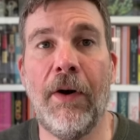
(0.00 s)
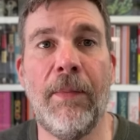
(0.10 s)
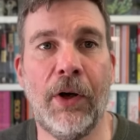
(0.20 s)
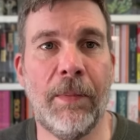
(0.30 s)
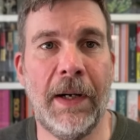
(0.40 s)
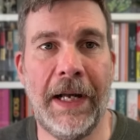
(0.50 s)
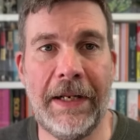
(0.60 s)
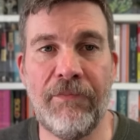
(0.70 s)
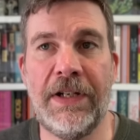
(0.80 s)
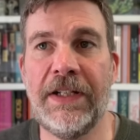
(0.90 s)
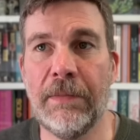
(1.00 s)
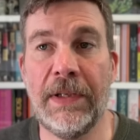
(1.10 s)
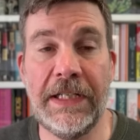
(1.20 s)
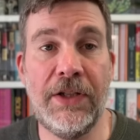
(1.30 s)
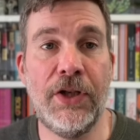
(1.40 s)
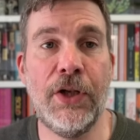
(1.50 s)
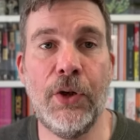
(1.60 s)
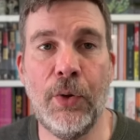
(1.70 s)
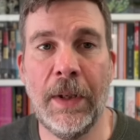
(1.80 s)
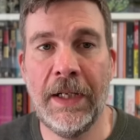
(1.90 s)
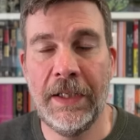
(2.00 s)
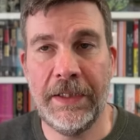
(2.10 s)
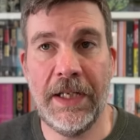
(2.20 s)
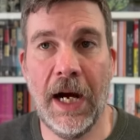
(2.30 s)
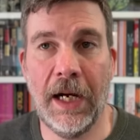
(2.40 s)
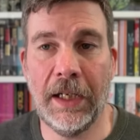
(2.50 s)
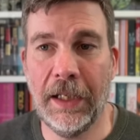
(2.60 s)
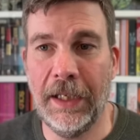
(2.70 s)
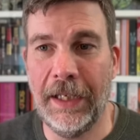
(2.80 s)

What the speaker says: book by a reasonably new young